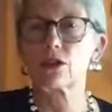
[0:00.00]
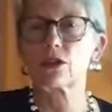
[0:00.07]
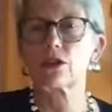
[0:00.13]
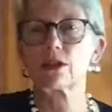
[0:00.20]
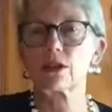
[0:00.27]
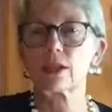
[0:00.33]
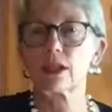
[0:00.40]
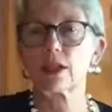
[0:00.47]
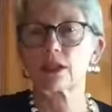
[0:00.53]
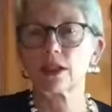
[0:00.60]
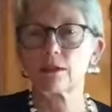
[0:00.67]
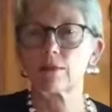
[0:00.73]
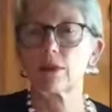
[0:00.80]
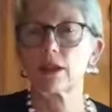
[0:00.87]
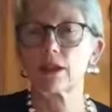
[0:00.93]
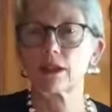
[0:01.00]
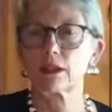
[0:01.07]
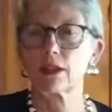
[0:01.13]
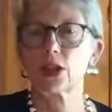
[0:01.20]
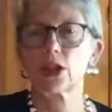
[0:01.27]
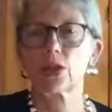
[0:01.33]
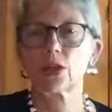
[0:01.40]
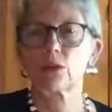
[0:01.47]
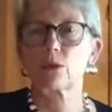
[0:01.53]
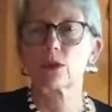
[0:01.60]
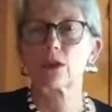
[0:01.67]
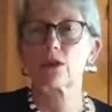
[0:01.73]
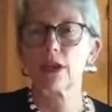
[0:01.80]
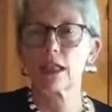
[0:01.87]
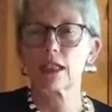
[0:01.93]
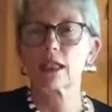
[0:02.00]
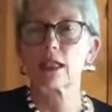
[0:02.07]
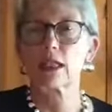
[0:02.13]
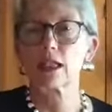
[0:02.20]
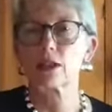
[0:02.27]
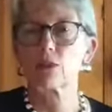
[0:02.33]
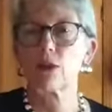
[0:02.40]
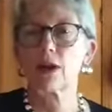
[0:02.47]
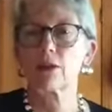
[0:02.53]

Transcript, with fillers: to the ceiling, but we're crazy. That's why